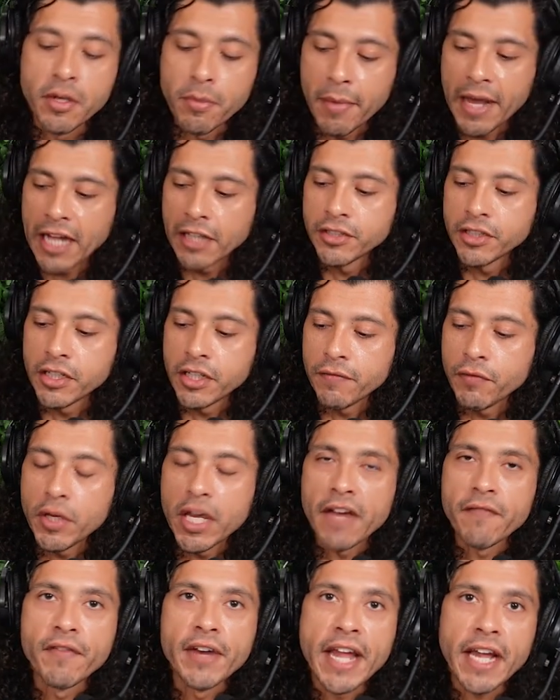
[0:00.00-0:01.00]
And then imagine
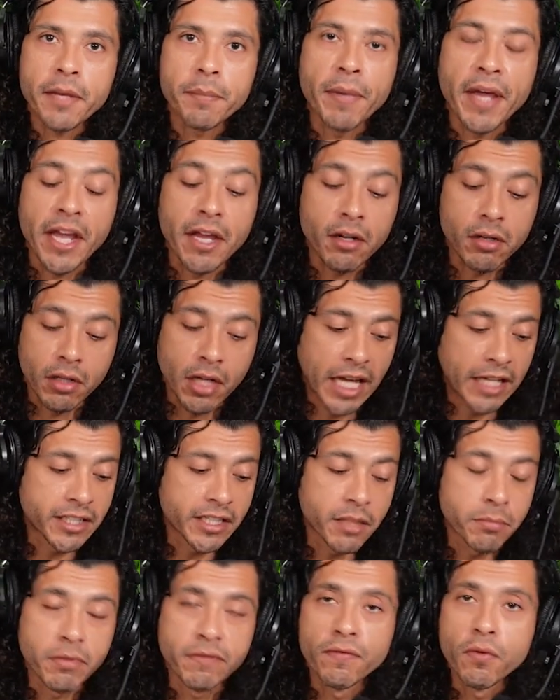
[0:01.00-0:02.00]
if you have neck pain.
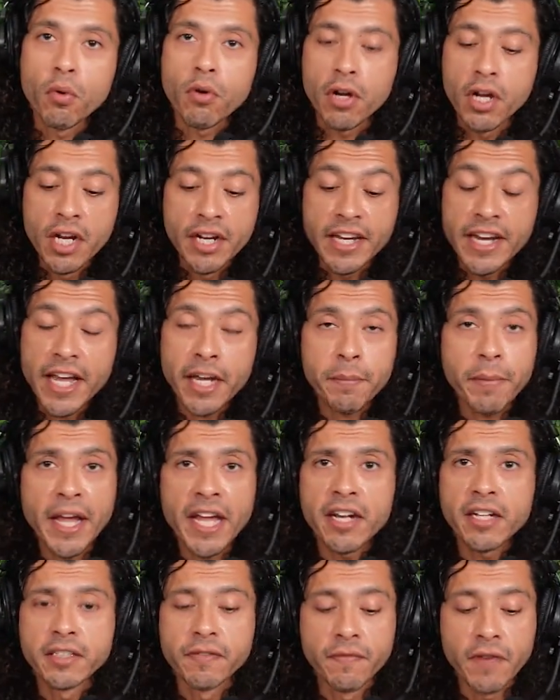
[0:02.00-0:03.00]
I said before,
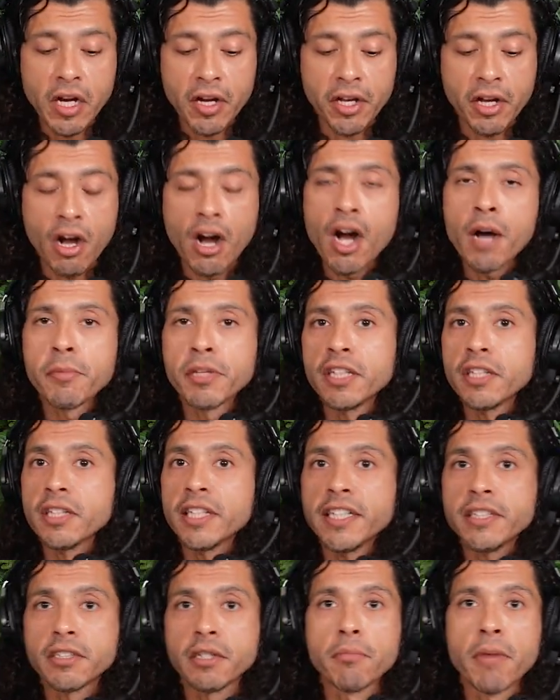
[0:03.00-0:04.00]
neck pain is very
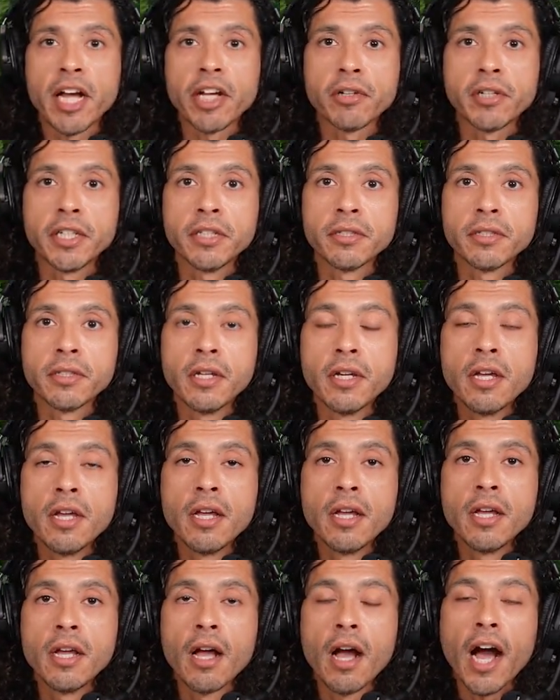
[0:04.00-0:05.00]
commonly linked to migraines.
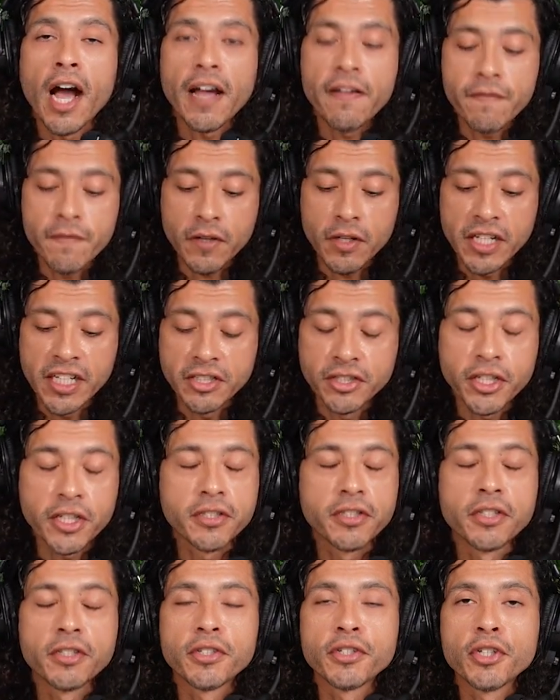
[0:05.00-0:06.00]
I've
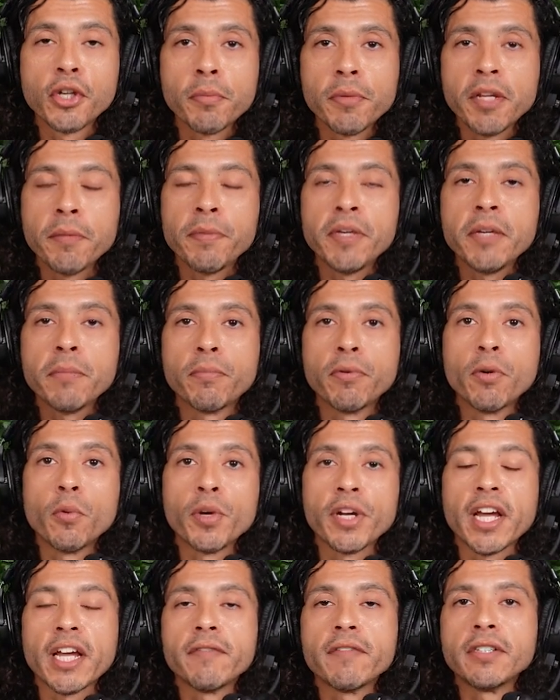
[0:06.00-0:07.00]
adjusted so many
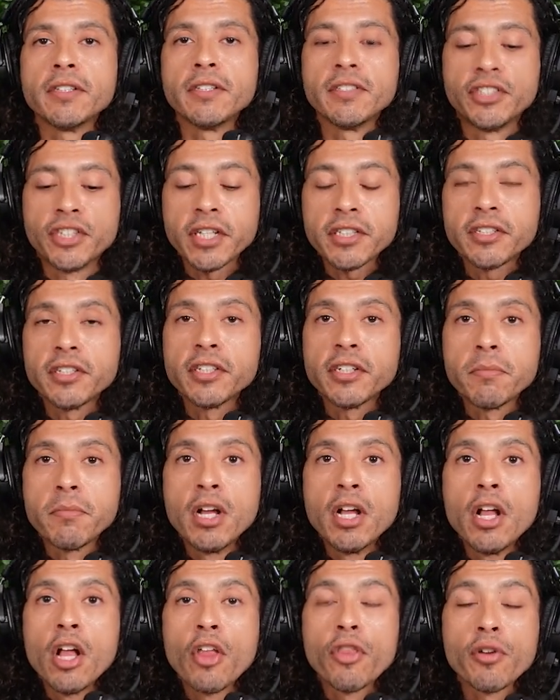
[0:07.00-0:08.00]
people. When I've
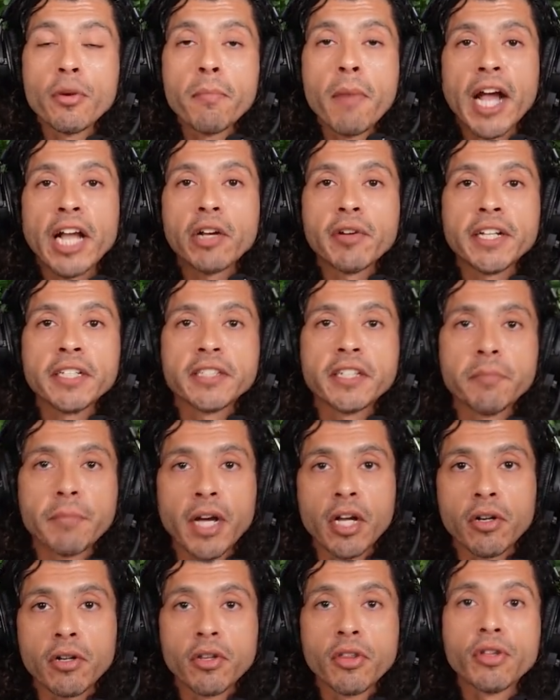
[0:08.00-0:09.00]
adjusted them, their
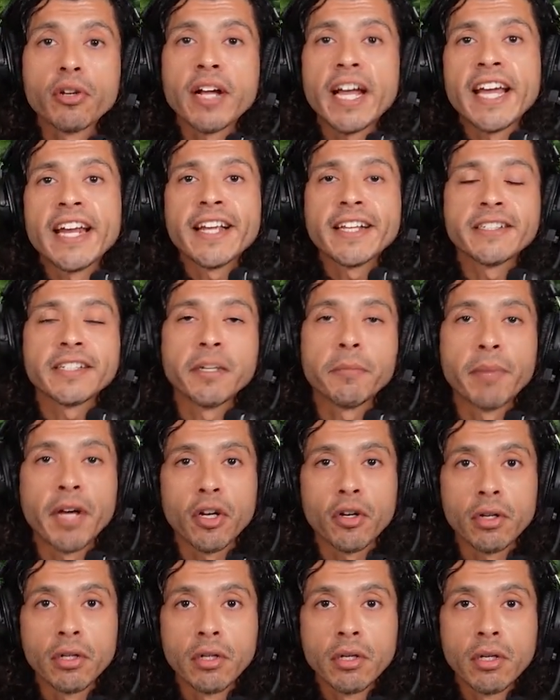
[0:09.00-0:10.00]
migraines get better. Their headaches
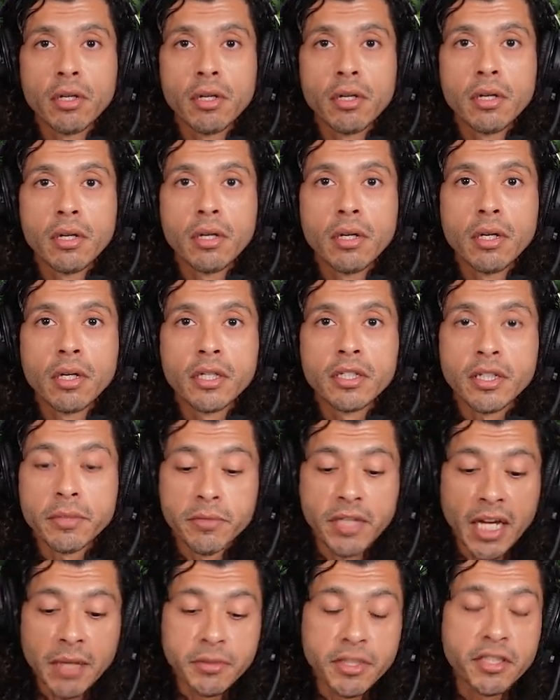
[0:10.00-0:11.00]
get better.
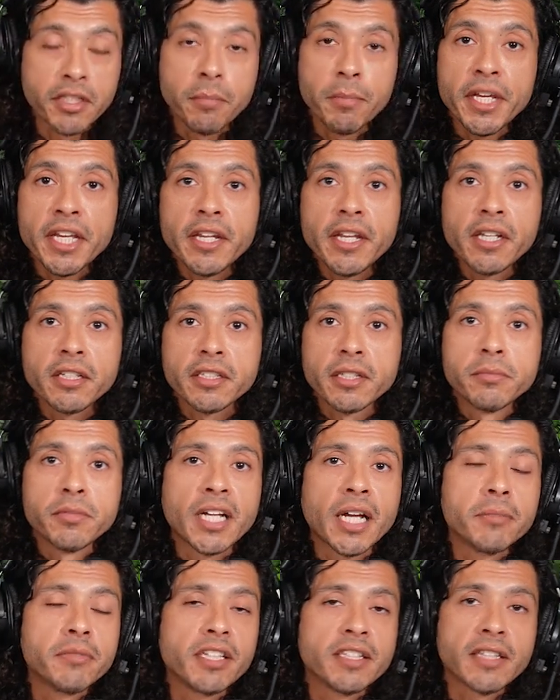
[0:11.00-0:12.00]
Sometimes it's immediate.
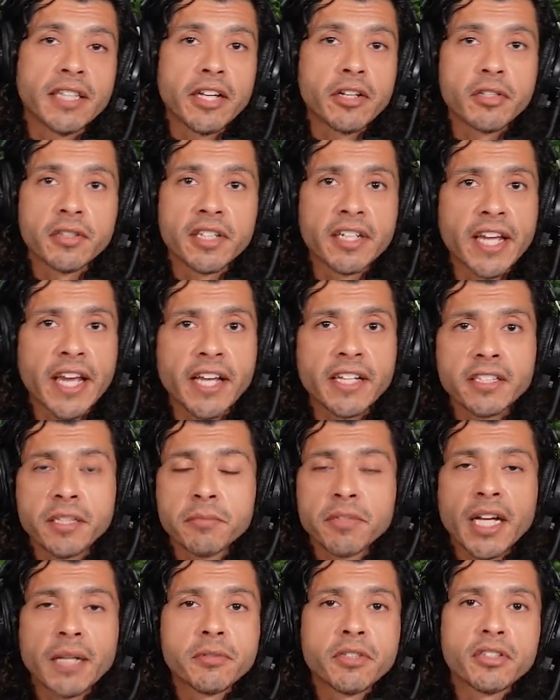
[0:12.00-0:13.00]
Sometimes it's later in the
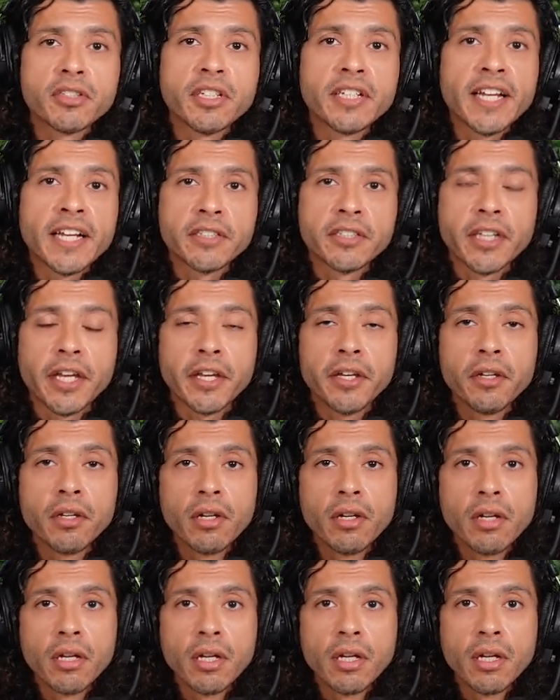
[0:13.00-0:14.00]
day. Sometimes it's the next
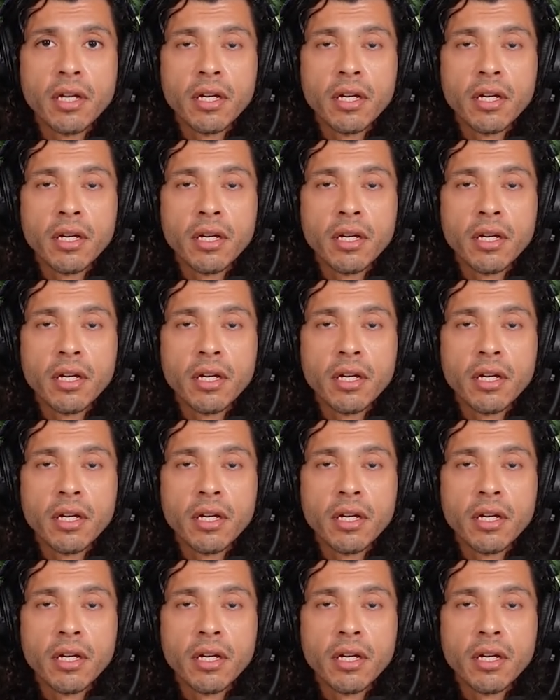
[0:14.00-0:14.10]
day.